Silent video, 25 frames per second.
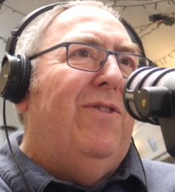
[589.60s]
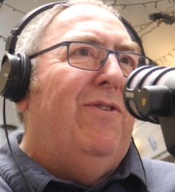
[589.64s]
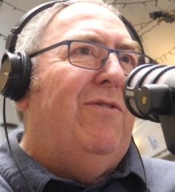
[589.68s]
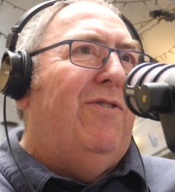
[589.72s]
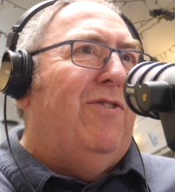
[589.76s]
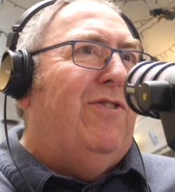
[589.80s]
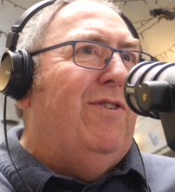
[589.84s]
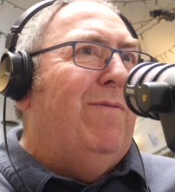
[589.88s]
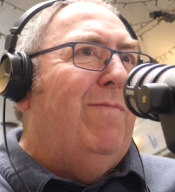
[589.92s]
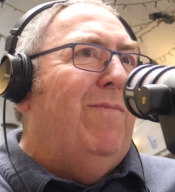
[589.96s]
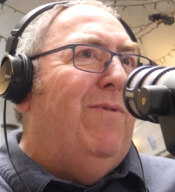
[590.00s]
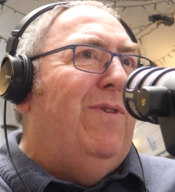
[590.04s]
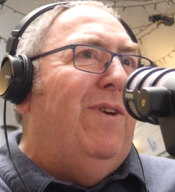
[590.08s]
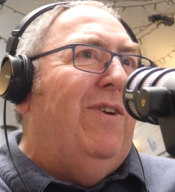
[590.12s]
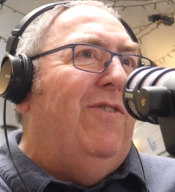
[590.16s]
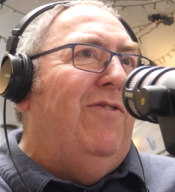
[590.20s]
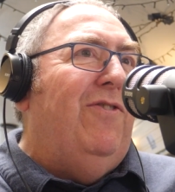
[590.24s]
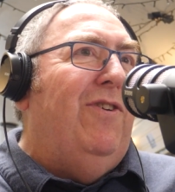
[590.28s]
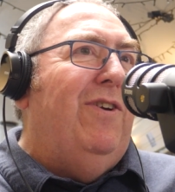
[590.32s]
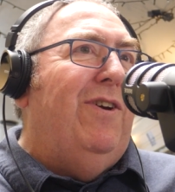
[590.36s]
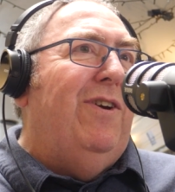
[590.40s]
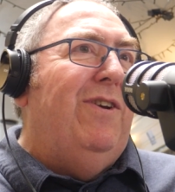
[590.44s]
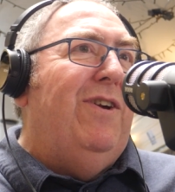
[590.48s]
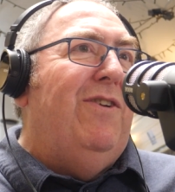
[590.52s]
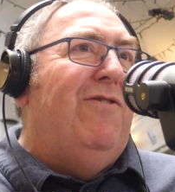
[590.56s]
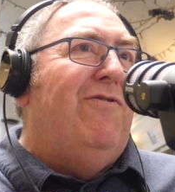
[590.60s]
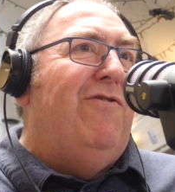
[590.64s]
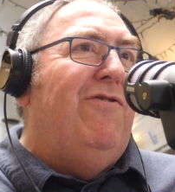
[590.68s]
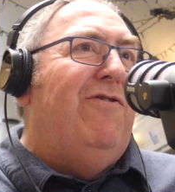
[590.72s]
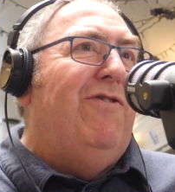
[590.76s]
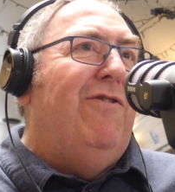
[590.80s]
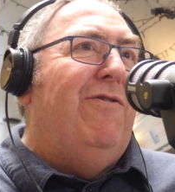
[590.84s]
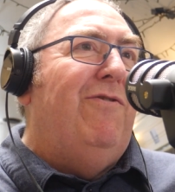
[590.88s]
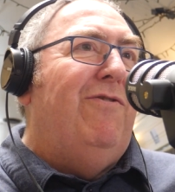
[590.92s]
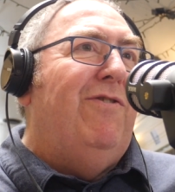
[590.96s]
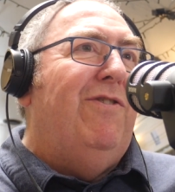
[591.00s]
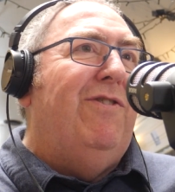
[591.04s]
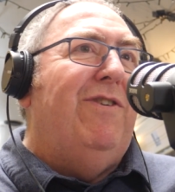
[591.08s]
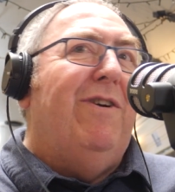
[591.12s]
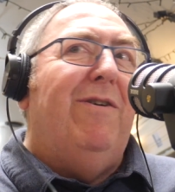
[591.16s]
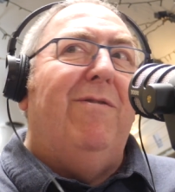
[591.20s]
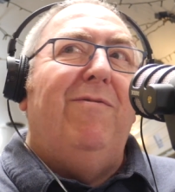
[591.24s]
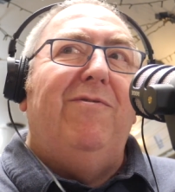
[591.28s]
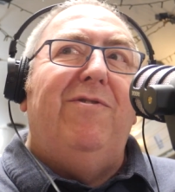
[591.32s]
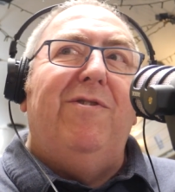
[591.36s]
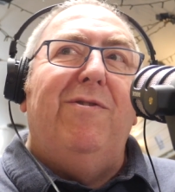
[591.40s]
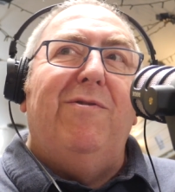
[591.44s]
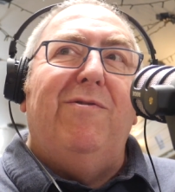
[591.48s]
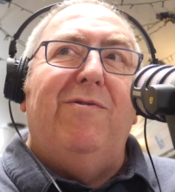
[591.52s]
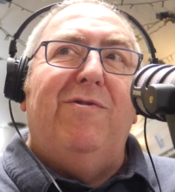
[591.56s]
There are some things you can introduce
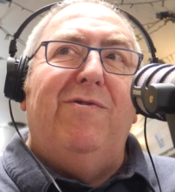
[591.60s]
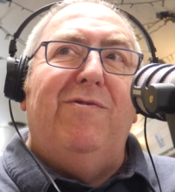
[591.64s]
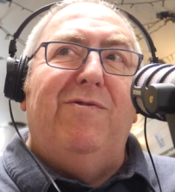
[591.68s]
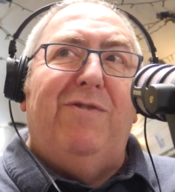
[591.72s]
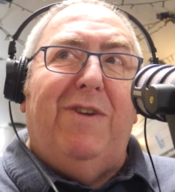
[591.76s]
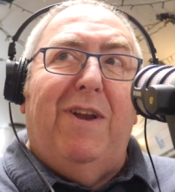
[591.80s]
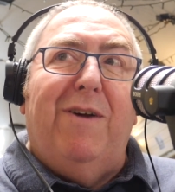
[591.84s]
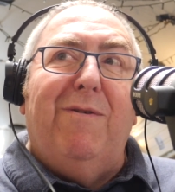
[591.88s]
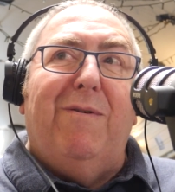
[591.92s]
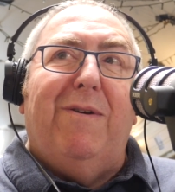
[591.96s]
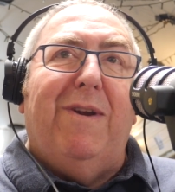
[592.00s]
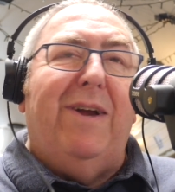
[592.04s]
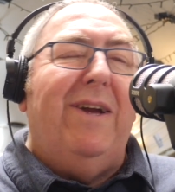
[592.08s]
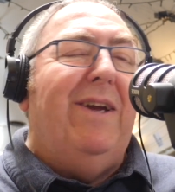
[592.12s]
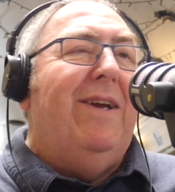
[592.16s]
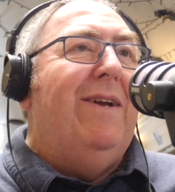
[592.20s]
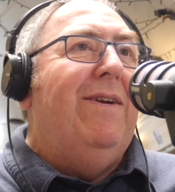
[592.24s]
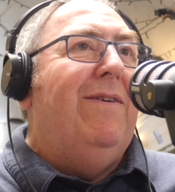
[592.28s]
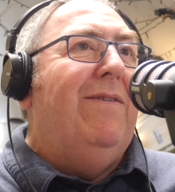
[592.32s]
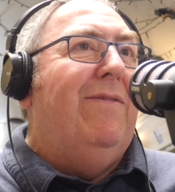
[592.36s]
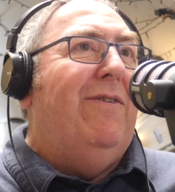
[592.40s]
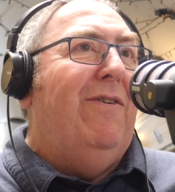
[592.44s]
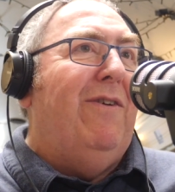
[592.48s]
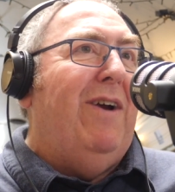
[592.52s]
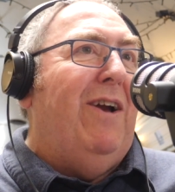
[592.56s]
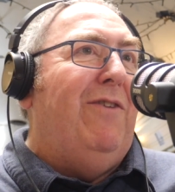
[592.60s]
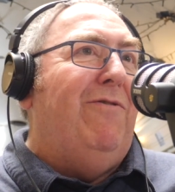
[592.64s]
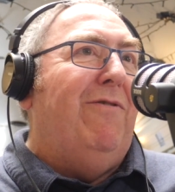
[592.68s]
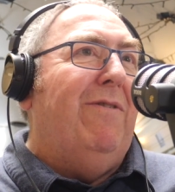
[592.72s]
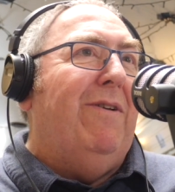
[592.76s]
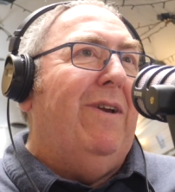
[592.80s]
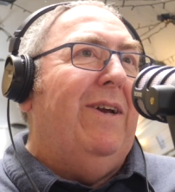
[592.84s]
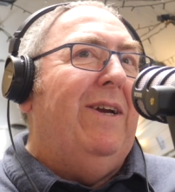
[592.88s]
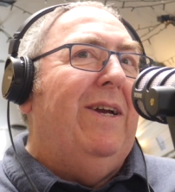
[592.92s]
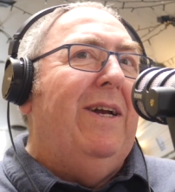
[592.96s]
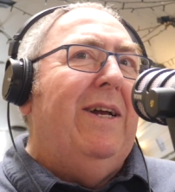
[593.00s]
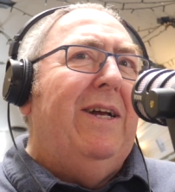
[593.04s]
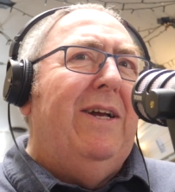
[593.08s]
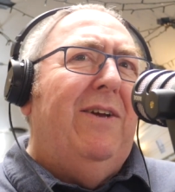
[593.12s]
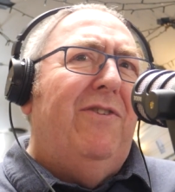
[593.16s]
yourself to slowly, gradually.